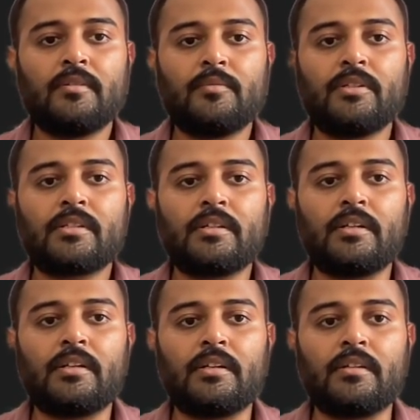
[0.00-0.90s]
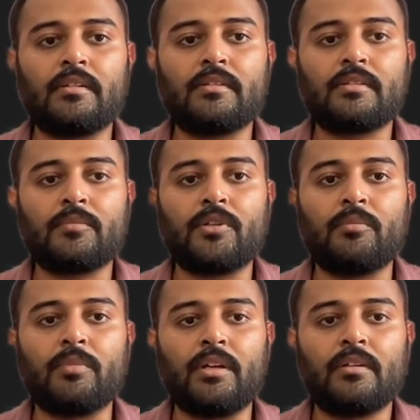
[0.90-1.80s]
Just creating some
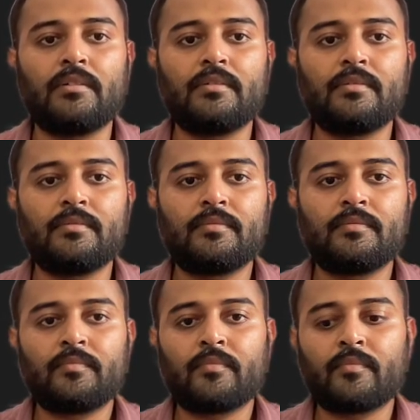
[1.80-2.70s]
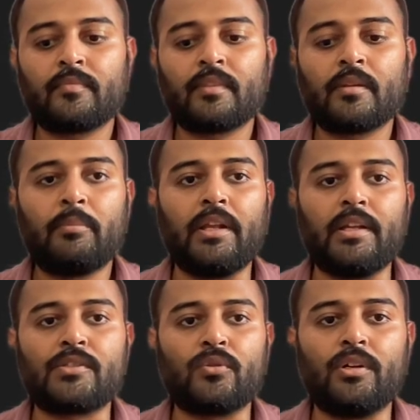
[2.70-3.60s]
dummy
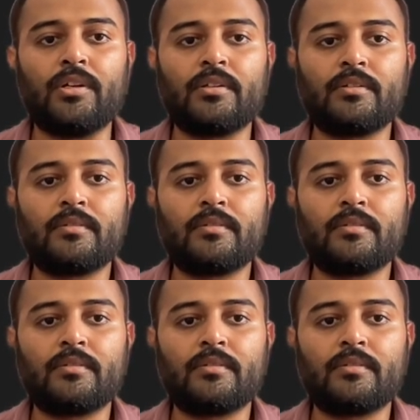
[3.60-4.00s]
placeholder.